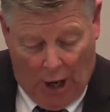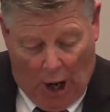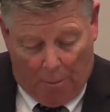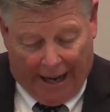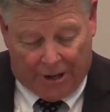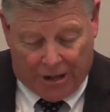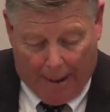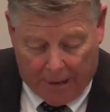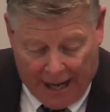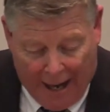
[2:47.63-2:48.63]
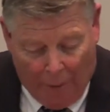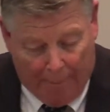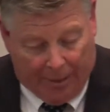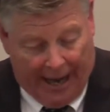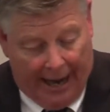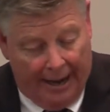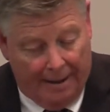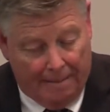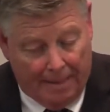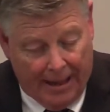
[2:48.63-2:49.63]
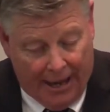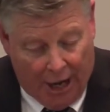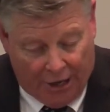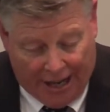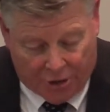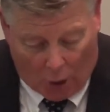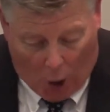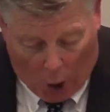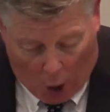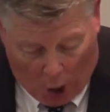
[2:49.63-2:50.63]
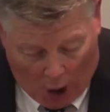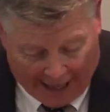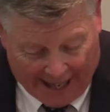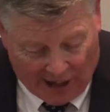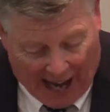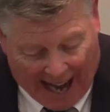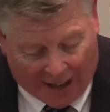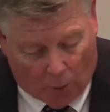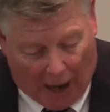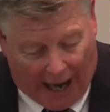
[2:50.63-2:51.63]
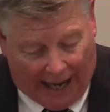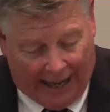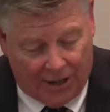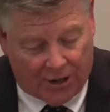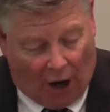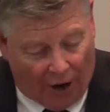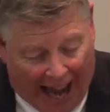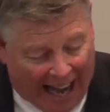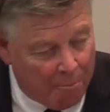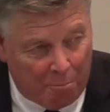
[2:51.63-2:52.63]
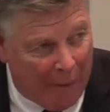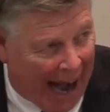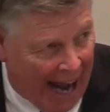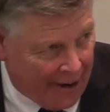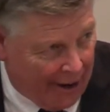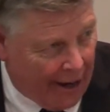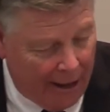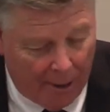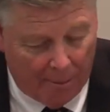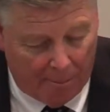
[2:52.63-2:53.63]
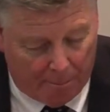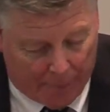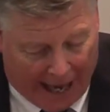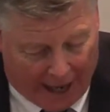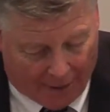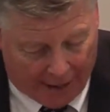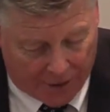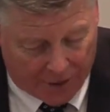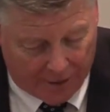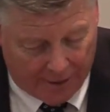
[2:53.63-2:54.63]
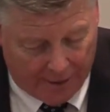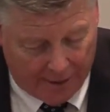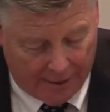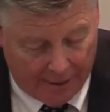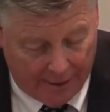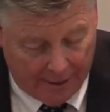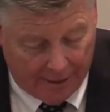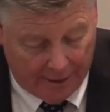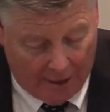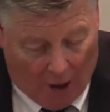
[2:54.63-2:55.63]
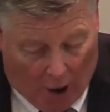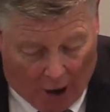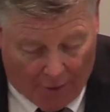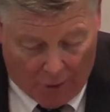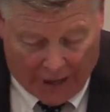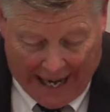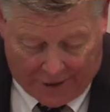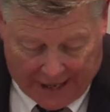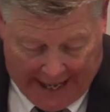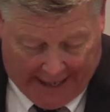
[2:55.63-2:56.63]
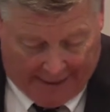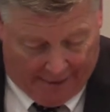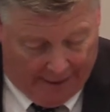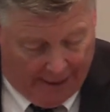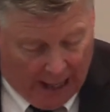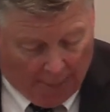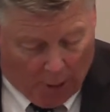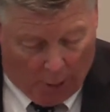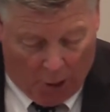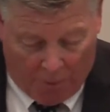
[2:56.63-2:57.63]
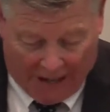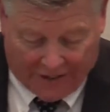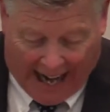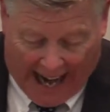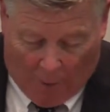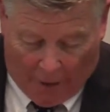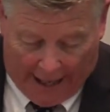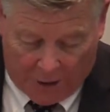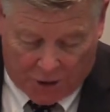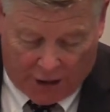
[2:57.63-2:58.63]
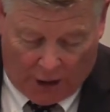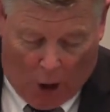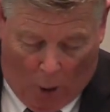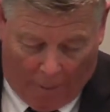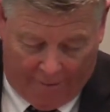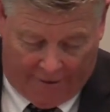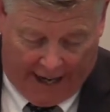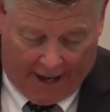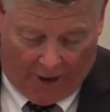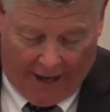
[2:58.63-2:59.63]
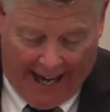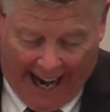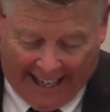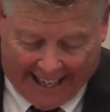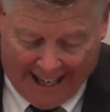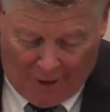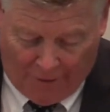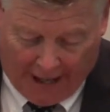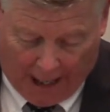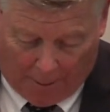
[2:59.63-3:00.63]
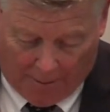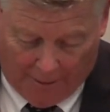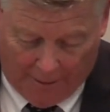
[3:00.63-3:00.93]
But except ye repent, ye shall all in likewise or like manner perish. Are those 18 upon whom the tower in Siloam fell and killed them?